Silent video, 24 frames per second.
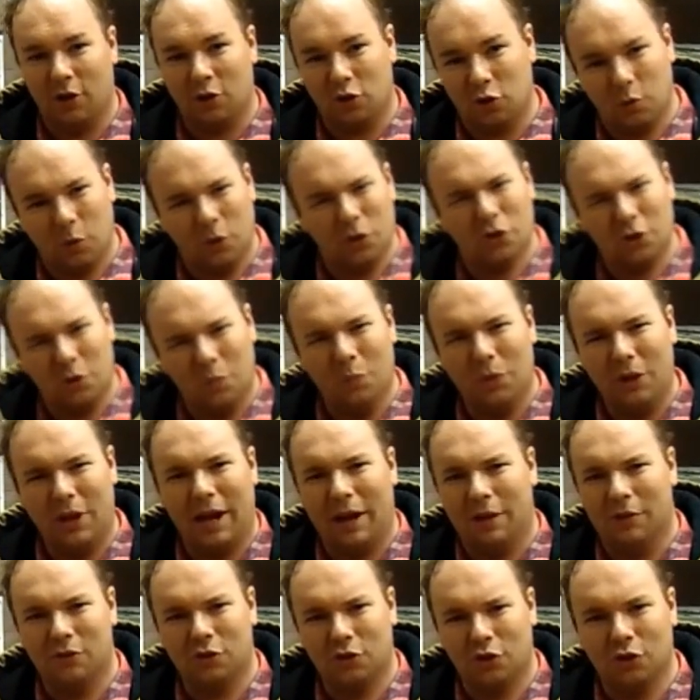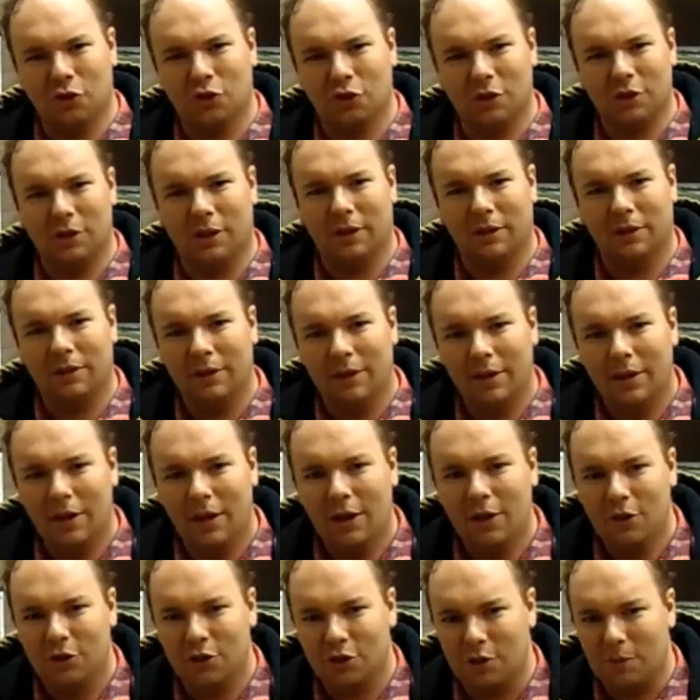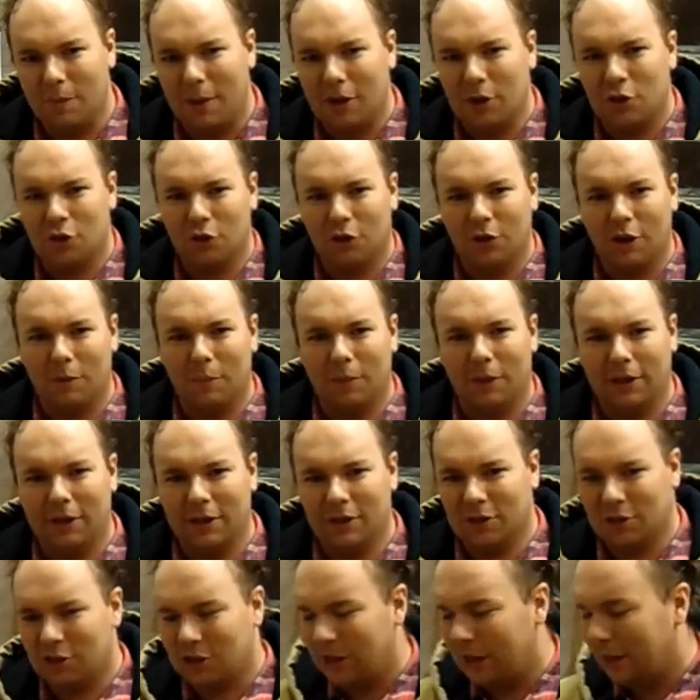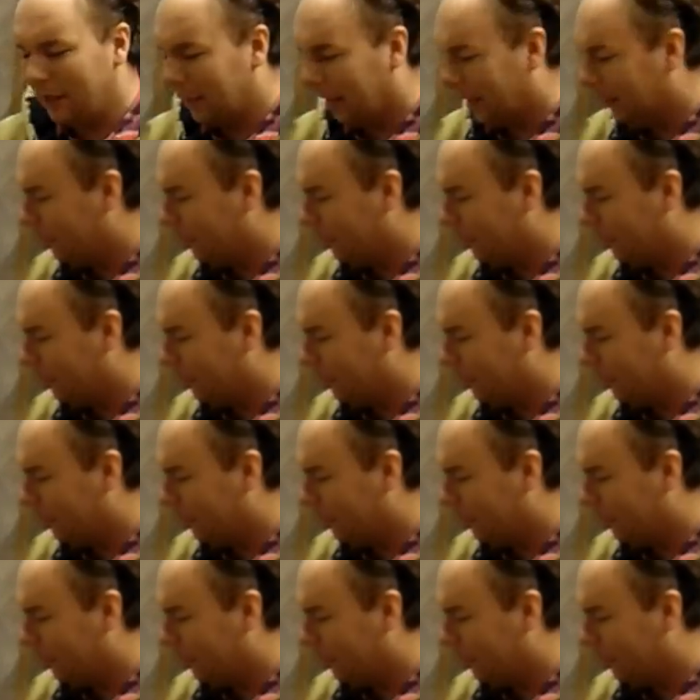I just want something else just to, just to make sure nobody can steal